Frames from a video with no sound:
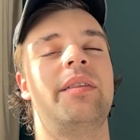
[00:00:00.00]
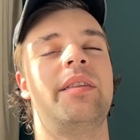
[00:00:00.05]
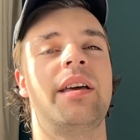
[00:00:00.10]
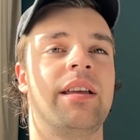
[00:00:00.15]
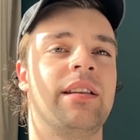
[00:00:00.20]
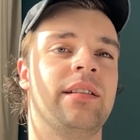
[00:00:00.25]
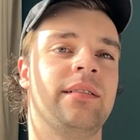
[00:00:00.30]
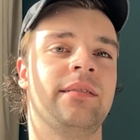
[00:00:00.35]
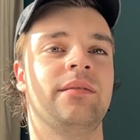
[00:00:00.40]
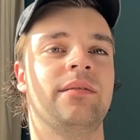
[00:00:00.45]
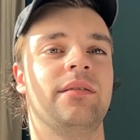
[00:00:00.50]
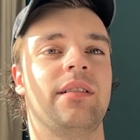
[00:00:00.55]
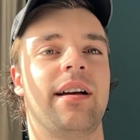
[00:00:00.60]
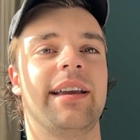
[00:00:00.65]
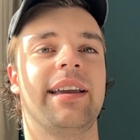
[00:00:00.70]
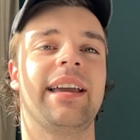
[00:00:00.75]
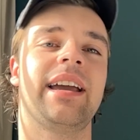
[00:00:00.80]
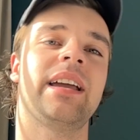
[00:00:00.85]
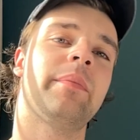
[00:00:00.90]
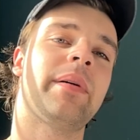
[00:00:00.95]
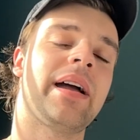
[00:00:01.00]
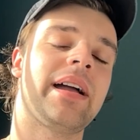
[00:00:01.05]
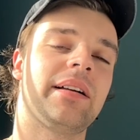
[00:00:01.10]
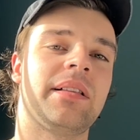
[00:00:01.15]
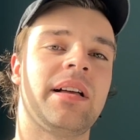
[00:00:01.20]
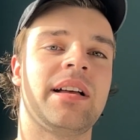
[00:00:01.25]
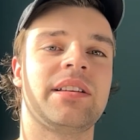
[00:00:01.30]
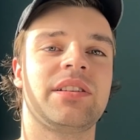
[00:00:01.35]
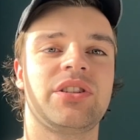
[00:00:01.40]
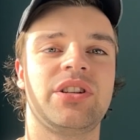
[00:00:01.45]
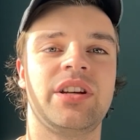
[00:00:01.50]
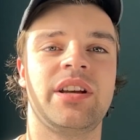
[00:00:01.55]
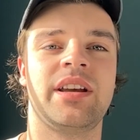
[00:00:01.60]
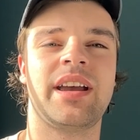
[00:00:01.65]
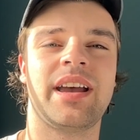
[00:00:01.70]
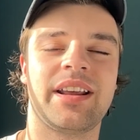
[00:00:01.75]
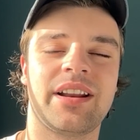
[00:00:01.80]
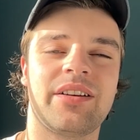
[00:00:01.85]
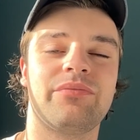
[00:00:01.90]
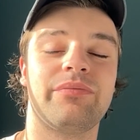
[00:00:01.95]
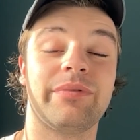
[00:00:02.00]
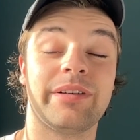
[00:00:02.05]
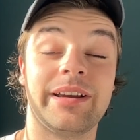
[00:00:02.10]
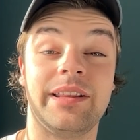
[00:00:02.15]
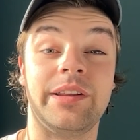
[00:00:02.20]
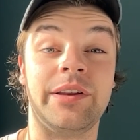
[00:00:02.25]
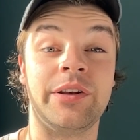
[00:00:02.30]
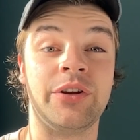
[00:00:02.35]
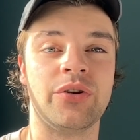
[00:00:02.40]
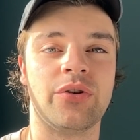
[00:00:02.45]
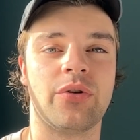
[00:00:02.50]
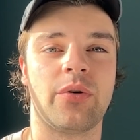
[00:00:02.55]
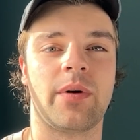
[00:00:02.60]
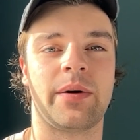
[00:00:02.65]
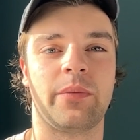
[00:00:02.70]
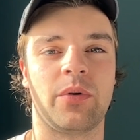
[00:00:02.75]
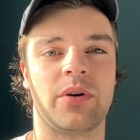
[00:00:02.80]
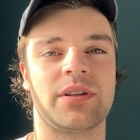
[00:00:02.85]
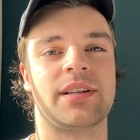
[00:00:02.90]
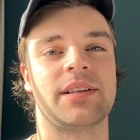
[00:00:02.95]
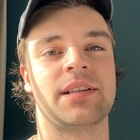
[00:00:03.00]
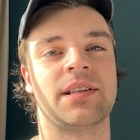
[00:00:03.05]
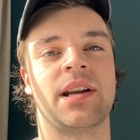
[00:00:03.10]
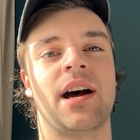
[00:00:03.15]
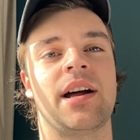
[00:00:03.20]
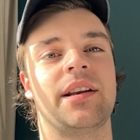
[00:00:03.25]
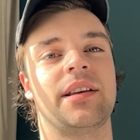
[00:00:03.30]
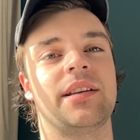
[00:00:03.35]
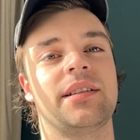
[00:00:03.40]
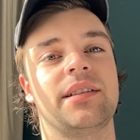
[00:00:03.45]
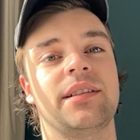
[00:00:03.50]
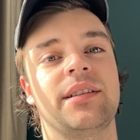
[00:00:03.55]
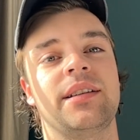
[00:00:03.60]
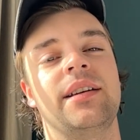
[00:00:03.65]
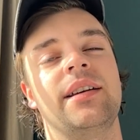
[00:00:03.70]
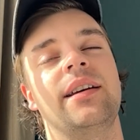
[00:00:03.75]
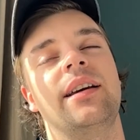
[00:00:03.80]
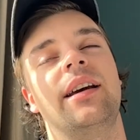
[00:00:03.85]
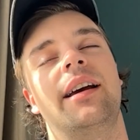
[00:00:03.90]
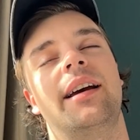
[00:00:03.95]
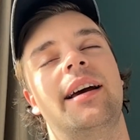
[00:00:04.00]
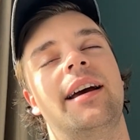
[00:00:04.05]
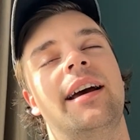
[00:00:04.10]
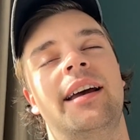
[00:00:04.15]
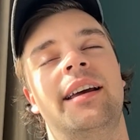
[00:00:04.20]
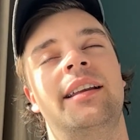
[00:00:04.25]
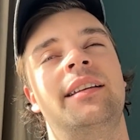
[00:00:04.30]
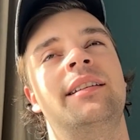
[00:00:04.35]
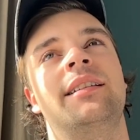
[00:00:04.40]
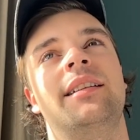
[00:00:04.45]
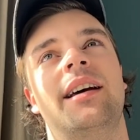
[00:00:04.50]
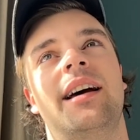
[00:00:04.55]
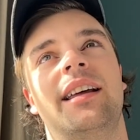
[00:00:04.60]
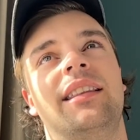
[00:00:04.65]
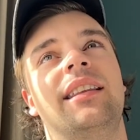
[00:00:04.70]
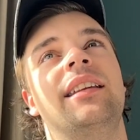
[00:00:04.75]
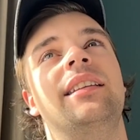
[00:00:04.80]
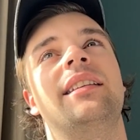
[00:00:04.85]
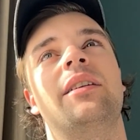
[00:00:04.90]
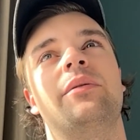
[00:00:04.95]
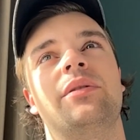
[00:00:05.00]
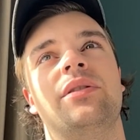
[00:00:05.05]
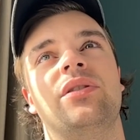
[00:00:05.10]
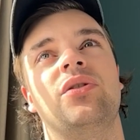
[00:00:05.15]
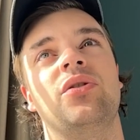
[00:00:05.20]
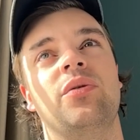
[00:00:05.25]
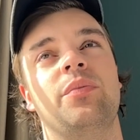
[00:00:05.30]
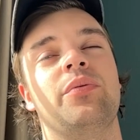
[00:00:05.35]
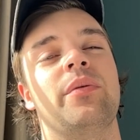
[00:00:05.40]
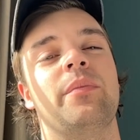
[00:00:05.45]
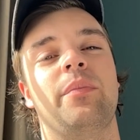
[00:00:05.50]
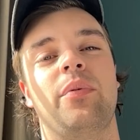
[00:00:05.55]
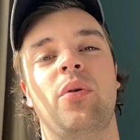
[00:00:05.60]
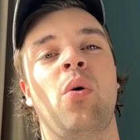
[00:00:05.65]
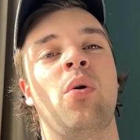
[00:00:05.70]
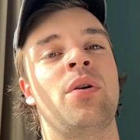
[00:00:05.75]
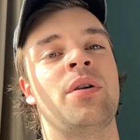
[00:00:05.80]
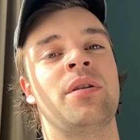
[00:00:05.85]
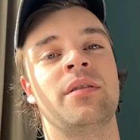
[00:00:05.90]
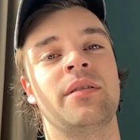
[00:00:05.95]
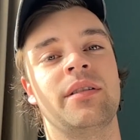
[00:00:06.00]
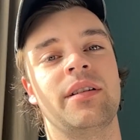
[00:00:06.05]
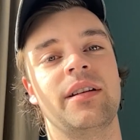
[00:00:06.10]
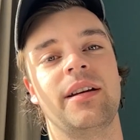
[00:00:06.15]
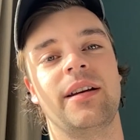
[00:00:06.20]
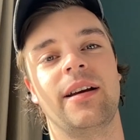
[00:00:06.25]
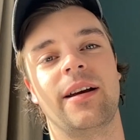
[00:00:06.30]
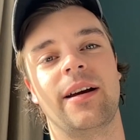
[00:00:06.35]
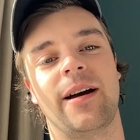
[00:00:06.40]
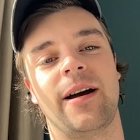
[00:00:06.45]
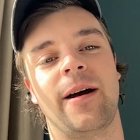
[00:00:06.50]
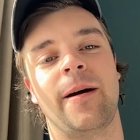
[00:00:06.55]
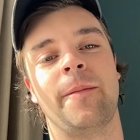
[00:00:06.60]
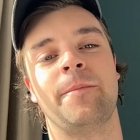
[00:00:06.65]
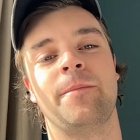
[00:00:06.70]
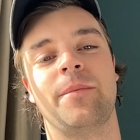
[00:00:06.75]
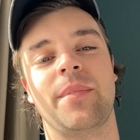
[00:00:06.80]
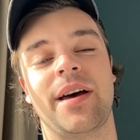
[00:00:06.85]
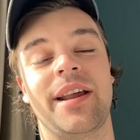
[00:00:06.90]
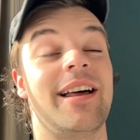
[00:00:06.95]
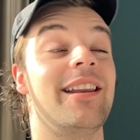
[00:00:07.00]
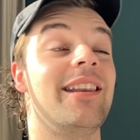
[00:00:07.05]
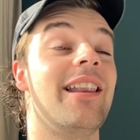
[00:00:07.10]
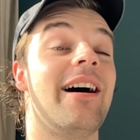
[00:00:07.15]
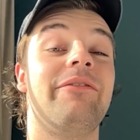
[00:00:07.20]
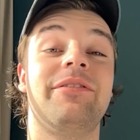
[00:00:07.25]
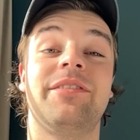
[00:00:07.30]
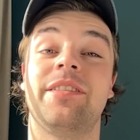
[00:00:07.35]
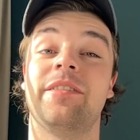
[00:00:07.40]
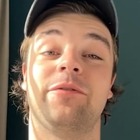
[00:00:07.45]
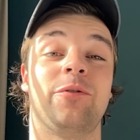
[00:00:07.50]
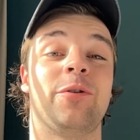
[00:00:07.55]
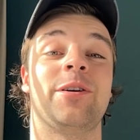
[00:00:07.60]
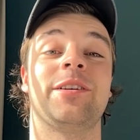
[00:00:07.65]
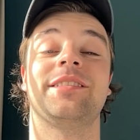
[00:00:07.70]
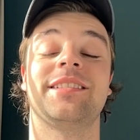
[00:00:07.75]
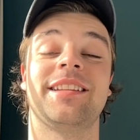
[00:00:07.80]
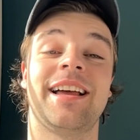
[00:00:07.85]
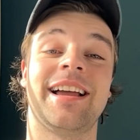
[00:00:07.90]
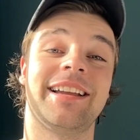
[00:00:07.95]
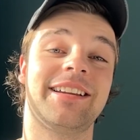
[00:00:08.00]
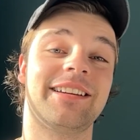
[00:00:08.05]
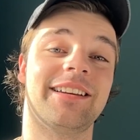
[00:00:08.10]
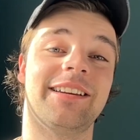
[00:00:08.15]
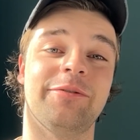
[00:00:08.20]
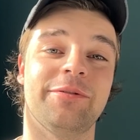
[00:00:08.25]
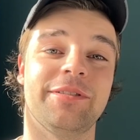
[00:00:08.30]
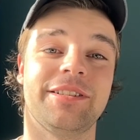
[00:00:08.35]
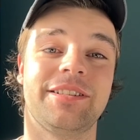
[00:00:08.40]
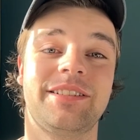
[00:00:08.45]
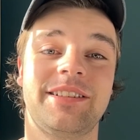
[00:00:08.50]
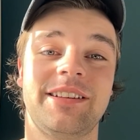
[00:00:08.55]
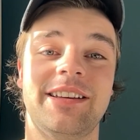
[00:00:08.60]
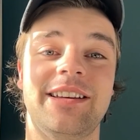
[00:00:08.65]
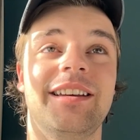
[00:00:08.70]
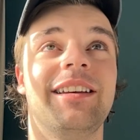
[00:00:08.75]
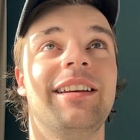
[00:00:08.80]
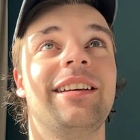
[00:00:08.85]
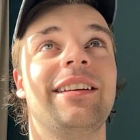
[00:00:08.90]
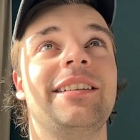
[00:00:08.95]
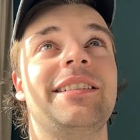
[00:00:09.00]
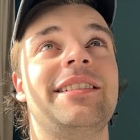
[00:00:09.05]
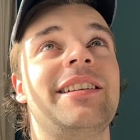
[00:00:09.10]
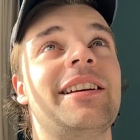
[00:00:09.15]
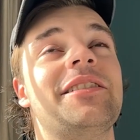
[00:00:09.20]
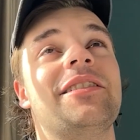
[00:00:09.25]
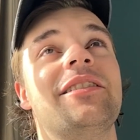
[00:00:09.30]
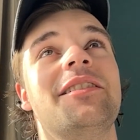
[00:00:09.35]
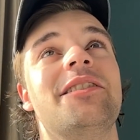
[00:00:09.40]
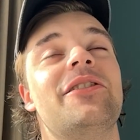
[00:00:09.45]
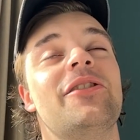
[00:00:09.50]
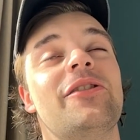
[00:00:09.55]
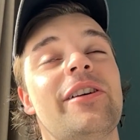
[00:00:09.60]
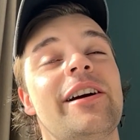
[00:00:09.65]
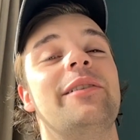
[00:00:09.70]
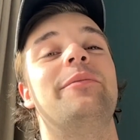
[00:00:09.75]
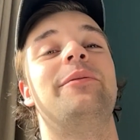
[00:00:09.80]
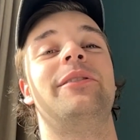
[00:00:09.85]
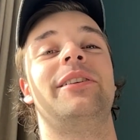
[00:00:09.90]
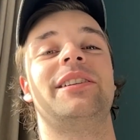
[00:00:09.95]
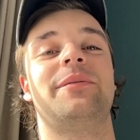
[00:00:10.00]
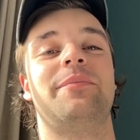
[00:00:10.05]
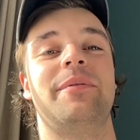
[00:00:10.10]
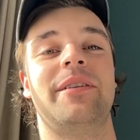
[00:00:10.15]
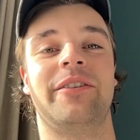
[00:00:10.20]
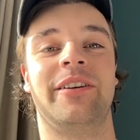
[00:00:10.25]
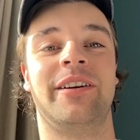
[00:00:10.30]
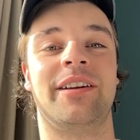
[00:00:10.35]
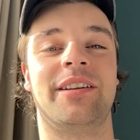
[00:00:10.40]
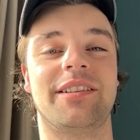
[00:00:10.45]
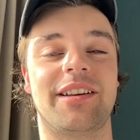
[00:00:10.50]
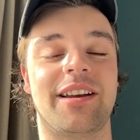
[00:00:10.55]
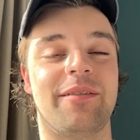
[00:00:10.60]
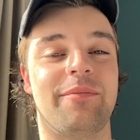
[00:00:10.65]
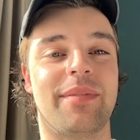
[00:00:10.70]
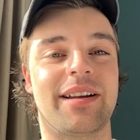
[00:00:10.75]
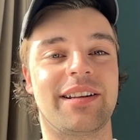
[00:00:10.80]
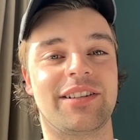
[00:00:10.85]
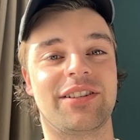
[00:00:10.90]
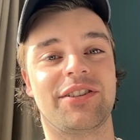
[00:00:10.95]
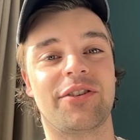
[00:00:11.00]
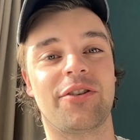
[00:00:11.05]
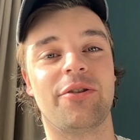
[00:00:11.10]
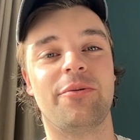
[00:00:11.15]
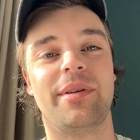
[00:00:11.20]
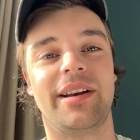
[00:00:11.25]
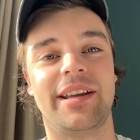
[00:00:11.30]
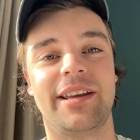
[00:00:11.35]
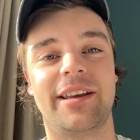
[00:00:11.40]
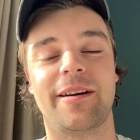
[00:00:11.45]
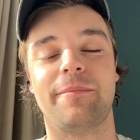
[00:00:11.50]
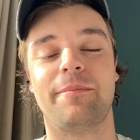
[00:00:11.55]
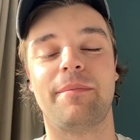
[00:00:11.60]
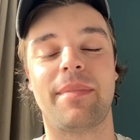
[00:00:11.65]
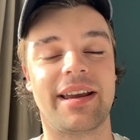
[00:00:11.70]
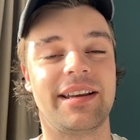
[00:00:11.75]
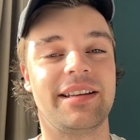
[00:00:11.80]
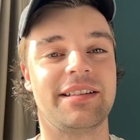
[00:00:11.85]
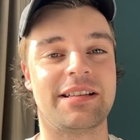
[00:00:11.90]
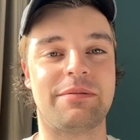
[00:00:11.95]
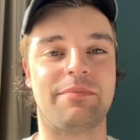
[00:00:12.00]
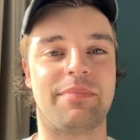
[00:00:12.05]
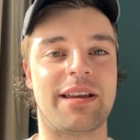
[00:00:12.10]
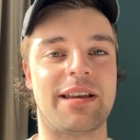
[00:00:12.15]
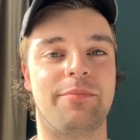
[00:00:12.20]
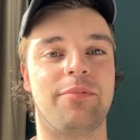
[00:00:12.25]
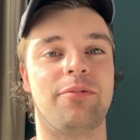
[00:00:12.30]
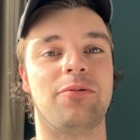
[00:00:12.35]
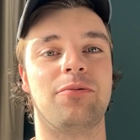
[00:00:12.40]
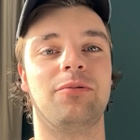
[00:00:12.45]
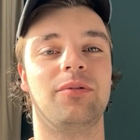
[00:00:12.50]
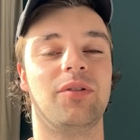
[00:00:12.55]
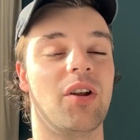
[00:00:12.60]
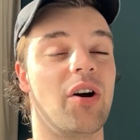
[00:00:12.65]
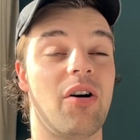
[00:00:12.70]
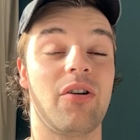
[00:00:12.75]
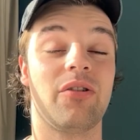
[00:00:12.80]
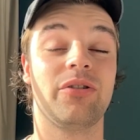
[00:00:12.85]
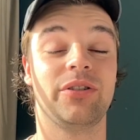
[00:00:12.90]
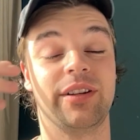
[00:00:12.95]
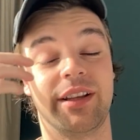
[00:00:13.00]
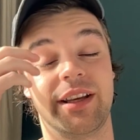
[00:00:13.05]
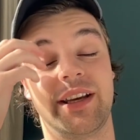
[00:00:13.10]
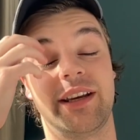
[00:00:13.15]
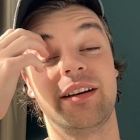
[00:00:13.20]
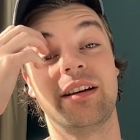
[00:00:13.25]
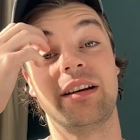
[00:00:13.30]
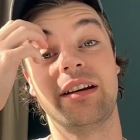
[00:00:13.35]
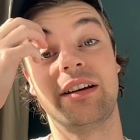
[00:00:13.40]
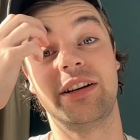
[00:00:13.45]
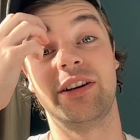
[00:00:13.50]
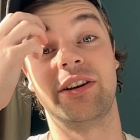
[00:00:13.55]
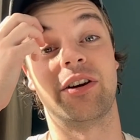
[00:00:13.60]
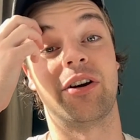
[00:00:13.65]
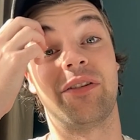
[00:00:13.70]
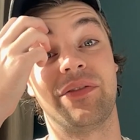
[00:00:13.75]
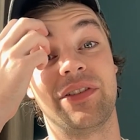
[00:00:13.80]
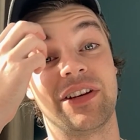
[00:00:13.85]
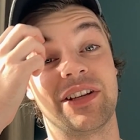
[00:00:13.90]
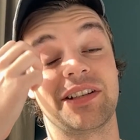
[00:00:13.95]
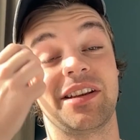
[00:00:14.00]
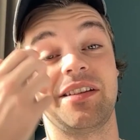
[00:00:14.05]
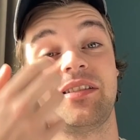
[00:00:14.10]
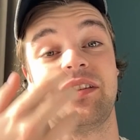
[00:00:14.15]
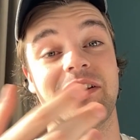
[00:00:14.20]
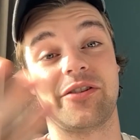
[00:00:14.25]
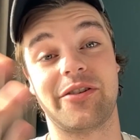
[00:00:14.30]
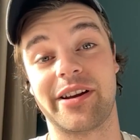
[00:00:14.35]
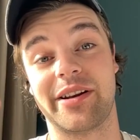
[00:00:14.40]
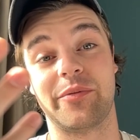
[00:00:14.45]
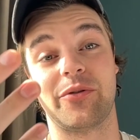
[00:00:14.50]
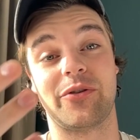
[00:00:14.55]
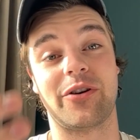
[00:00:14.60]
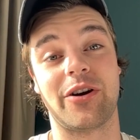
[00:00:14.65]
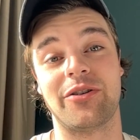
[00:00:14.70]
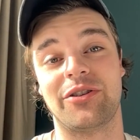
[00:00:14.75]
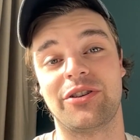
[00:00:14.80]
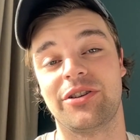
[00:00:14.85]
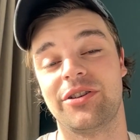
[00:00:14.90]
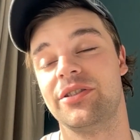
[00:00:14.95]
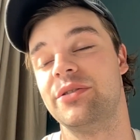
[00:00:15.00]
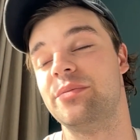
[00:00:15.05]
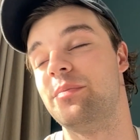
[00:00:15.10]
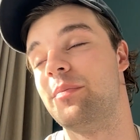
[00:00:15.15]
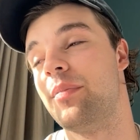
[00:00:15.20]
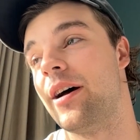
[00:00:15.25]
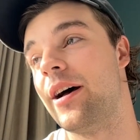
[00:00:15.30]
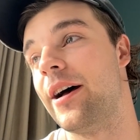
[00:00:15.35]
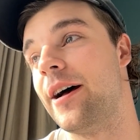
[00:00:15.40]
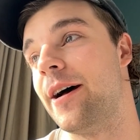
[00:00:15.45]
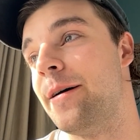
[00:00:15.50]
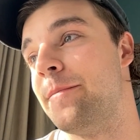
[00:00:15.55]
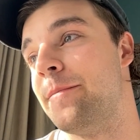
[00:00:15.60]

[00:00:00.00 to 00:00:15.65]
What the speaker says: then I came back last year and I really knew who I was as an artist. And I think that was super important. And I loved The Voice. It was such an incredible experience. I met so many amazing people, not only, obviously the incredible coaches, but,